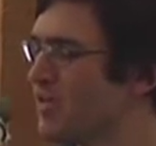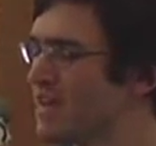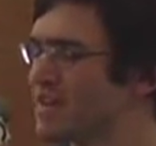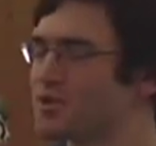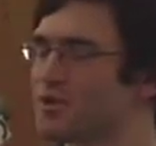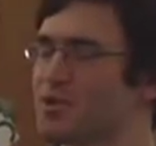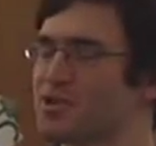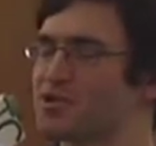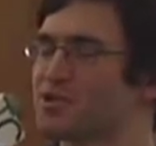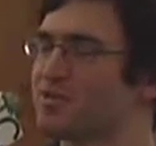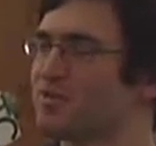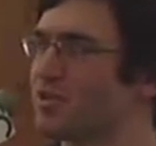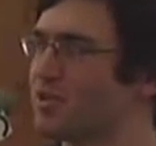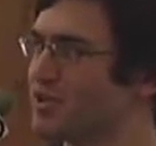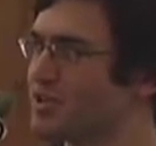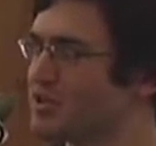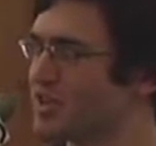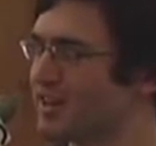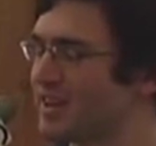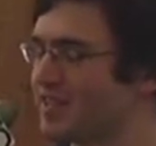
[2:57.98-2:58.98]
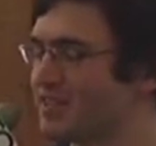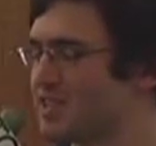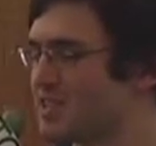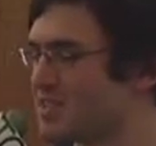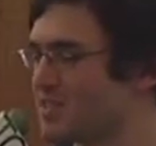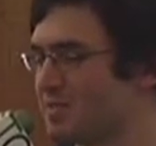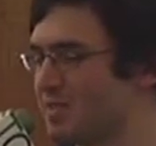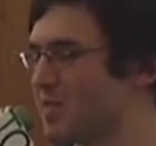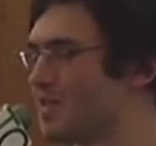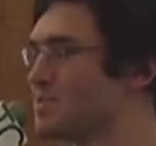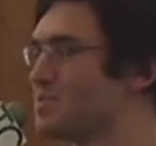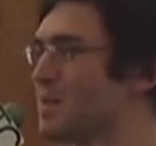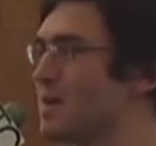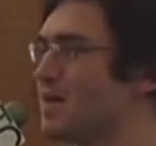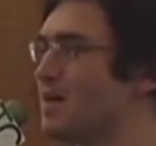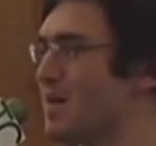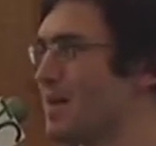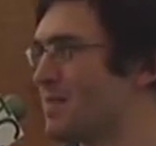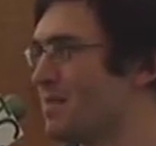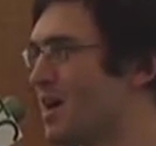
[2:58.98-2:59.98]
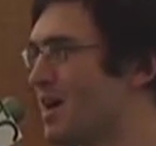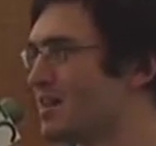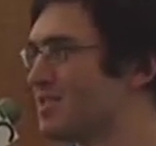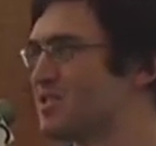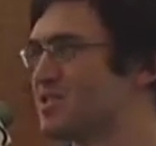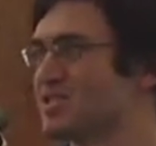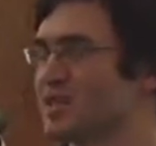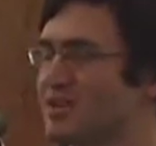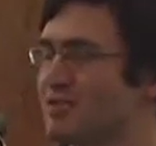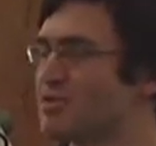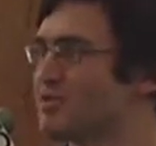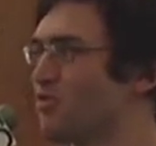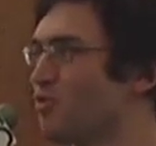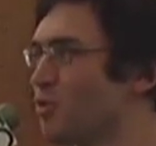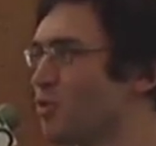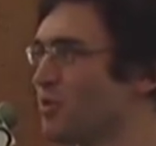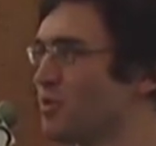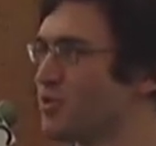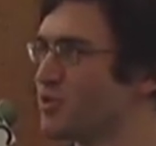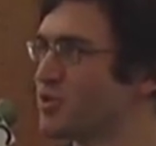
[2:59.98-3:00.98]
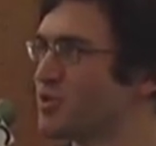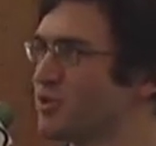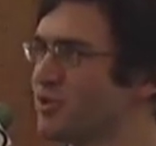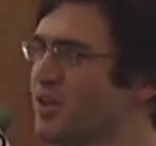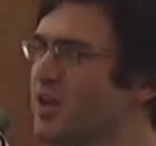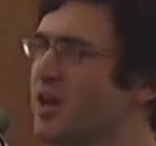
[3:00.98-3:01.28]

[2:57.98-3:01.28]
last question for you, Sam, and this is something that's been on my mind since I was four years old.